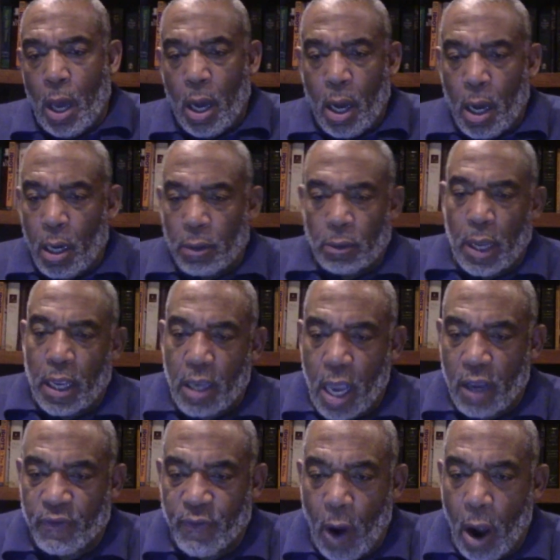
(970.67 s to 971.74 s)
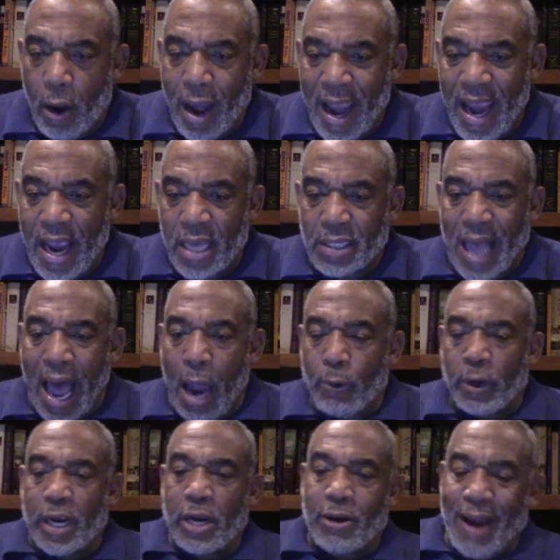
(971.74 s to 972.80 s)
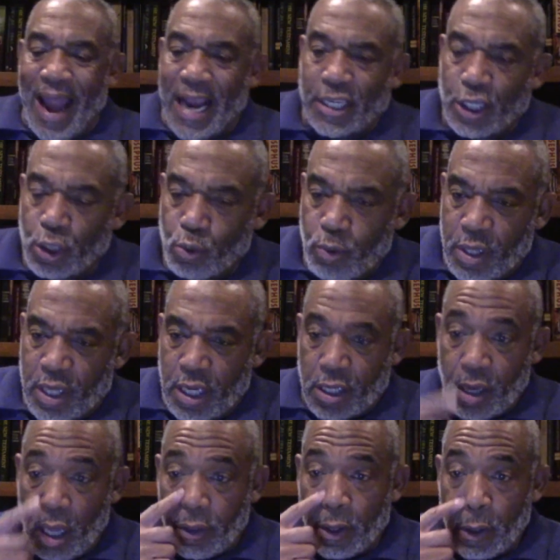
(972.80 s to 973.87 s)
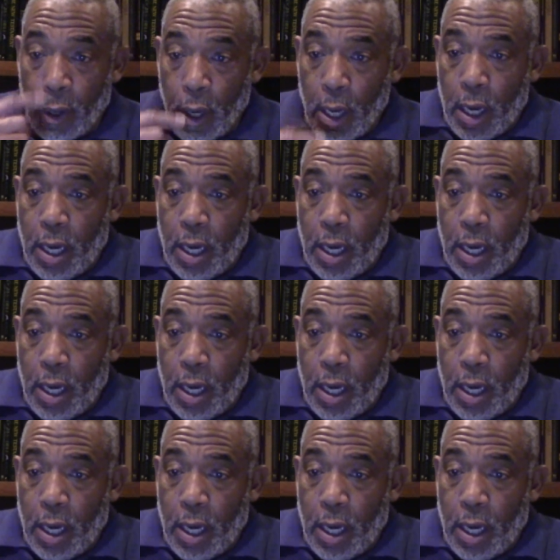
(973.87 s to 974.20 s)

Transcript: as far as our interactions with each other,